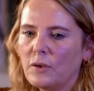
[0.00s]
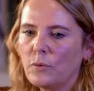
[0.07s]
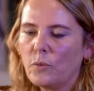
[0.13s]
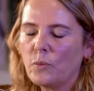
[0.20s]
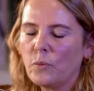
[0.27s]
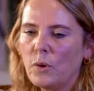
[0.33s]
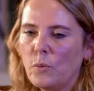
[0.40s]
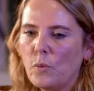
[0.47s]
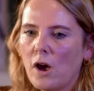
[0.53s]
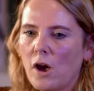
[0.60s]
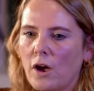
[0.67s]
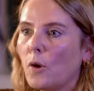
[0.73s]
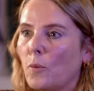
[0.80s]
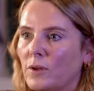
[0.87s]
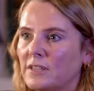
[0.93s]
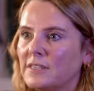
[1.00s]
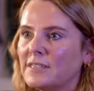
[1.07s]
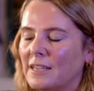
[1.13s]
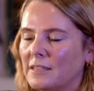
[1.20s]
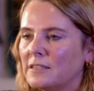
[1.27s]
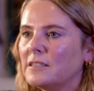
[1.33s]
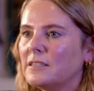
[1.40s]
We work with
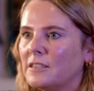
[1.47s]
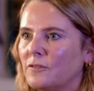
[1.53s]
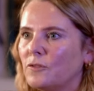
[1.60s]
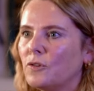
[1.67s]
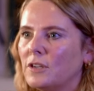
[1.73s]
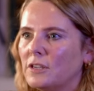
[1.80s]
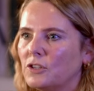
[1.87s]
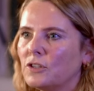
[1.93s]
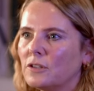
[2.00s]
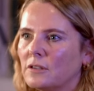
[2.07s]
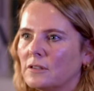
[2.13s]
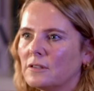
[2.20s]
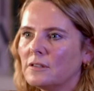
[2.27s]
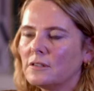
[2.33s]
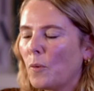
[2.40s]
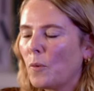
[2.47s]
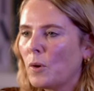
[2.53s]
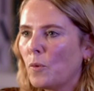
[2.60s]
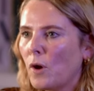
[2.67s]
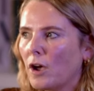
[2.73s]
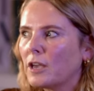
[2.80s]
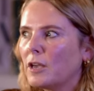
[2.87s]
sensitive creatures. We're
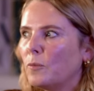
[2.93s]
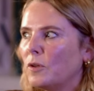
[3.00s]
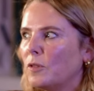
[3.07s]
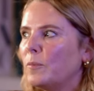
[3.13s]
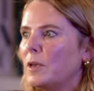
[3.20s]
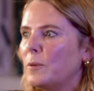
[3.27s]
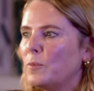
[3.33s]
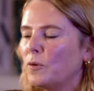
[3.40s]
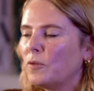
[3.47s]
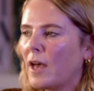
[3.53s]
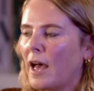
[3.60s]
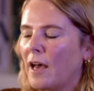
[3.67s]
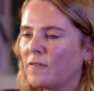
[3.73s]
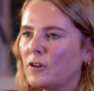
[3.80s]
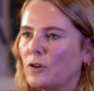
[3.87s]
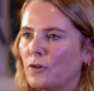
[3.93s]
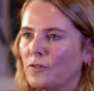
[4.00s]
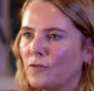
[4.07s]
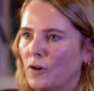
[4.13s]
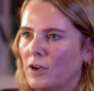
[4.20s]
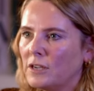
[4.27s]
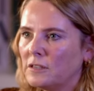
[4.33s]
working with people that have a lot
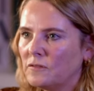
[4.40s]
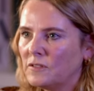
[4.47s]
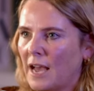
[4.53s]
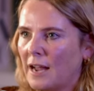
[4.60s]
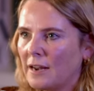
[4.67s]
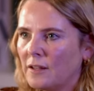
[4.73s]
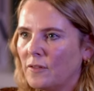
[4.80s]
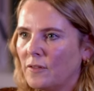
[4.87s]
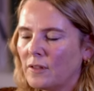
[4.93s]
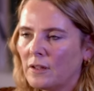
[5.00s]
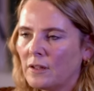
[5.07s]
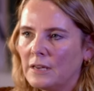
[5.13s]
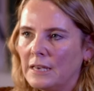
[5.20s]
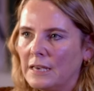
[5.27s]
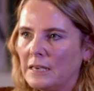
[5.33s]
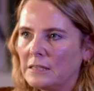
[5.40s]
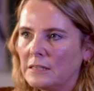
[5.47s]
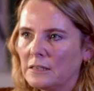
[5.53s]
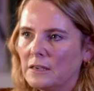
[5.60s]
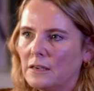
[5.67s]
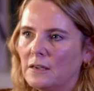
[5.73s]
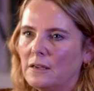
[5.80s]
of creative talent that need
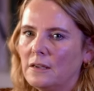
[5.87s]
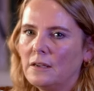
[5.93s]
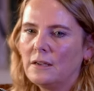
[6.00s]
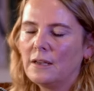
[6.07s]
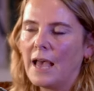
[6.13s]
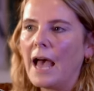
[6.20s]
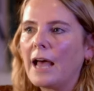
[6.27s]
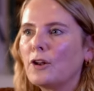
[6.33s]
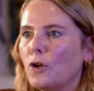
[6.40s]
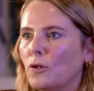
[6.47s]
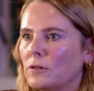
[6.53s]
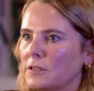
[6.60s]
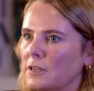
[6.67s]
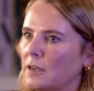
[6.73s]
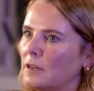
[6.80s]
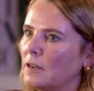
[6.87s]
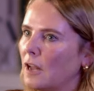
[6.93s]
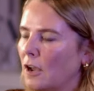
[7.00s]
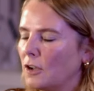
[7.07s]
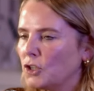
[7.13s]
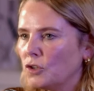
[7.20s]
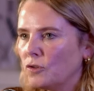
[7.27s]
hand-holding and
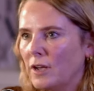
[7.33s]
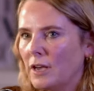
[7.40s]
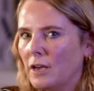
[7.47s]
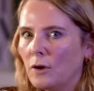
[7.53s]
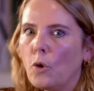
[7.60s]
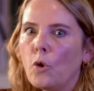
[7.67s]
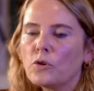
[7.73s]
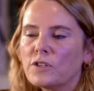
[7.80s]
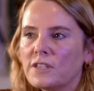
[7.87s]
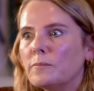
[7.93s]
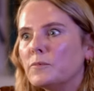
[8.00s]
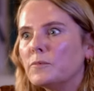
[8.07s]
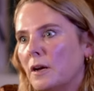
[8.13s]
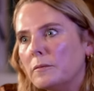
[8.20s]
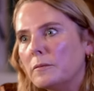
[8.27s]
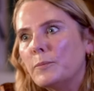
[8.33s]
nurturing, or sometimes